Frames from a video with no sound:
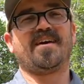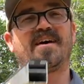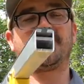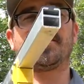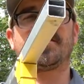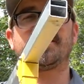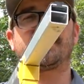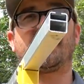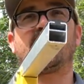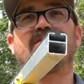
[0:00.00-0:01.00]
I took this
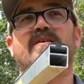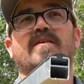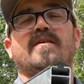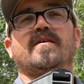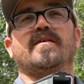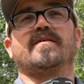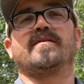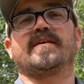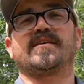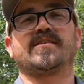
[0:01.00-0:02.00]
out on,
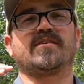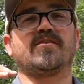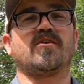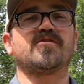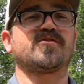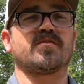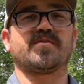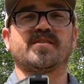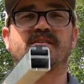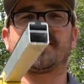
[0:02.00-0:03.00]
like I said, on hard
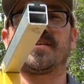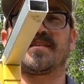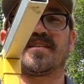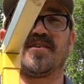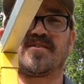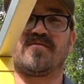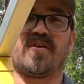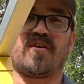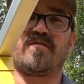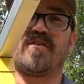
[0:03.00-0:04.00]
surfaces, it excels
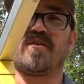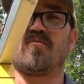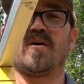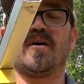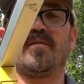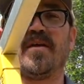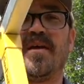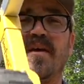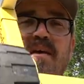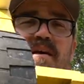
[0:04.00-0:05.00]
very, very well.
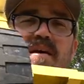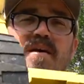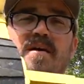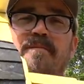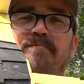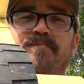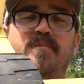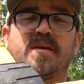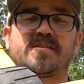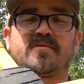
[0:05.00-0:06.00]
Um,
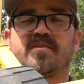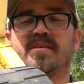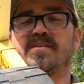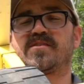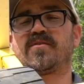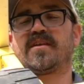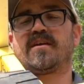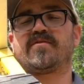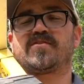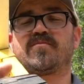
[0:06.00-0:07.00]
because of these three and a
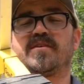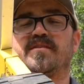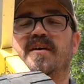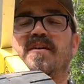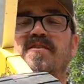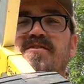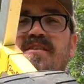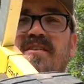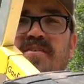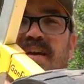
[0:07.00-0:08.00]
half inch wide tires,
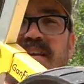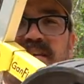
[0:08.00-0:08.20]
they're eight